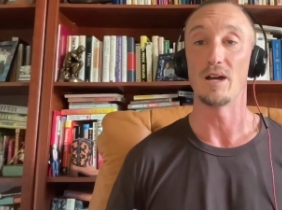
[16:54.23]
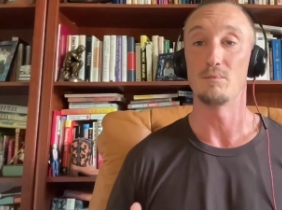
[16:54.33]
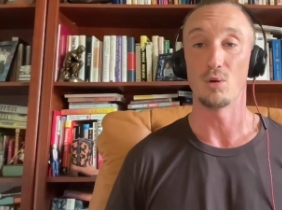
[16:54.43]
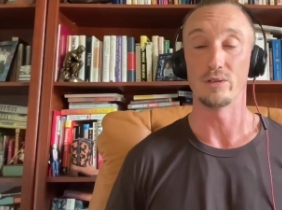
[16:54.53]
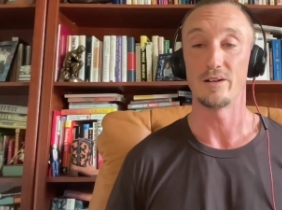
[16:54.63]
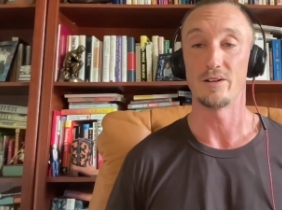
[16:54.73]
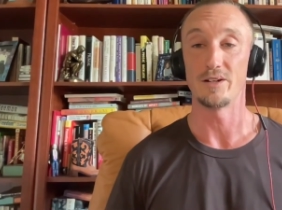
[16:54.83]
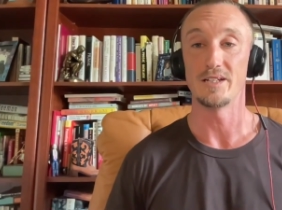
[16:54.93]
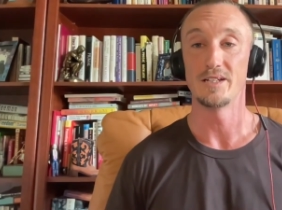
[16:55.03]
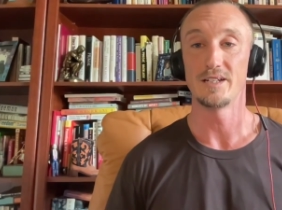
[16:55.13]

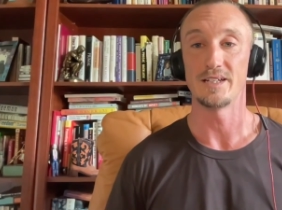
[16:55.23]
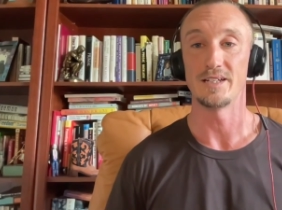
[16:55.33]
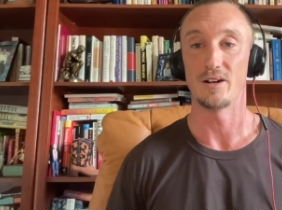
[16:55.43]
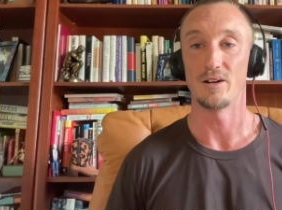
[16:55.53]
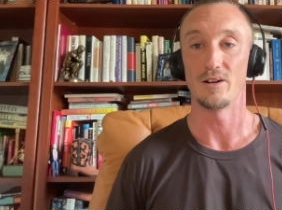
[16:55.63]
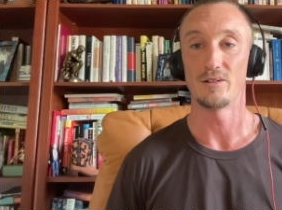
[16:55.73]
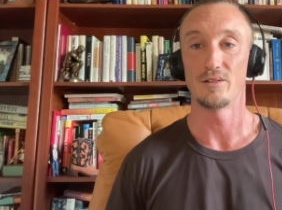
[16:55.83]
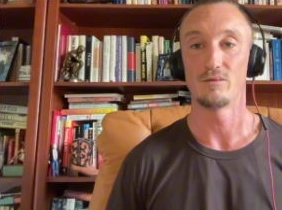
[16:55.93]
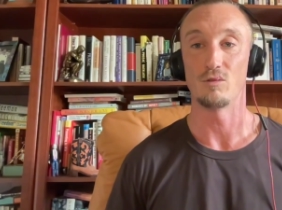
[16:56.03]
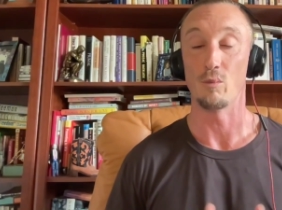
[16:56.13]
polarity in our
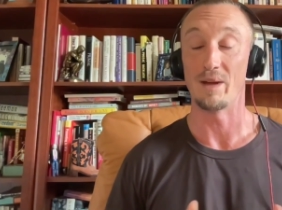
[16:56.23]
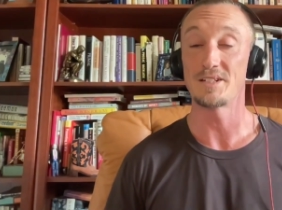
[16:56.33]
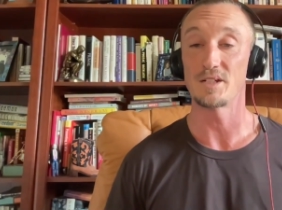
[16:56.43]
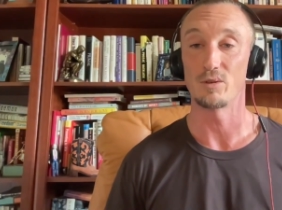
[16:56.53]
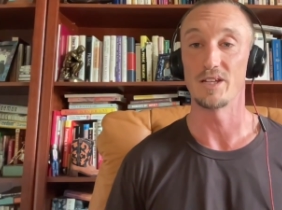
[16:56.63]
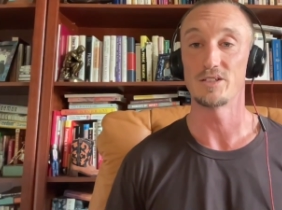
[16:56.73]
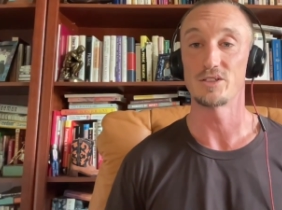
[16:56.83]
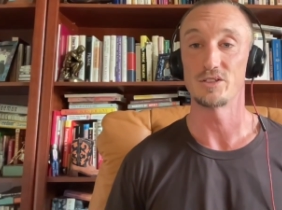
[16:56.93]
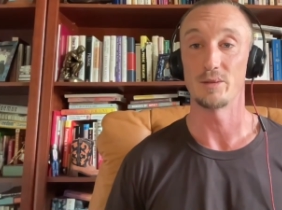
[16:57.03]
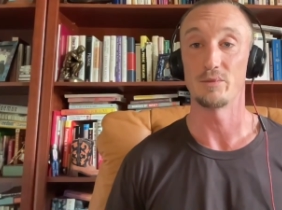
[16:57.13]
romantic
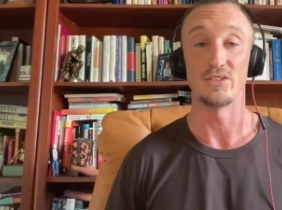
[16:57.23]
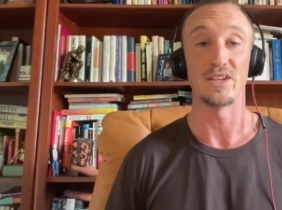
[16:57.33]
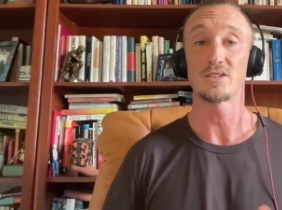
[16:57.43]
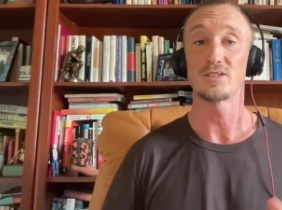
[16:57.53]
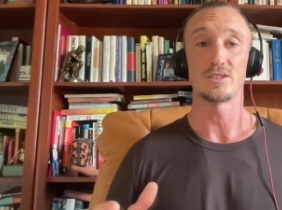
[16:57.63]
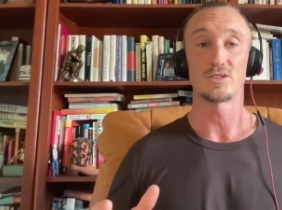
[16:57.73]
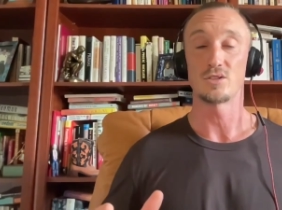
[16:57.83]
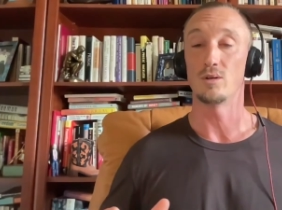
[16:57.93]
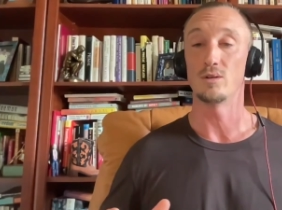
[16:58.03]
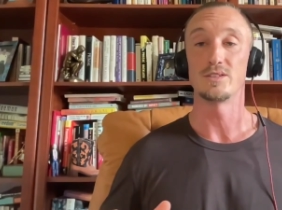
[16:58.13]
relationships is actually just to
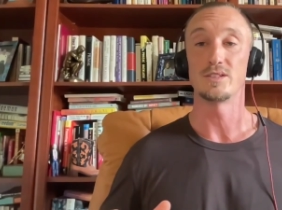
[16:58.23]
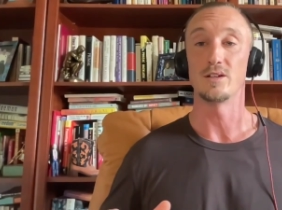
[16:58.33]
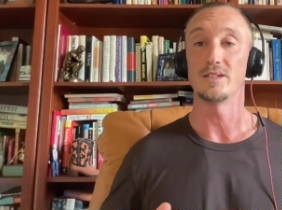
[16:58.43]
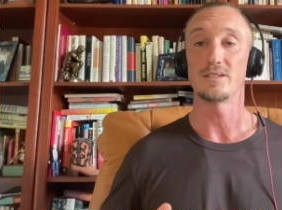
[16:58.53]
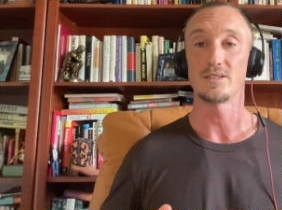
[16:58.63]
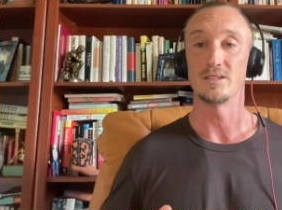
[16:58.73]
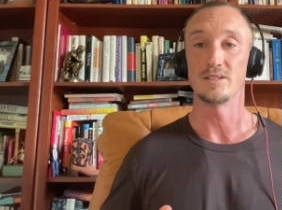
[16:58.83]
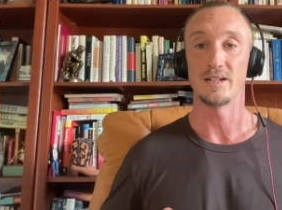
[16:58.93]
hold stillness and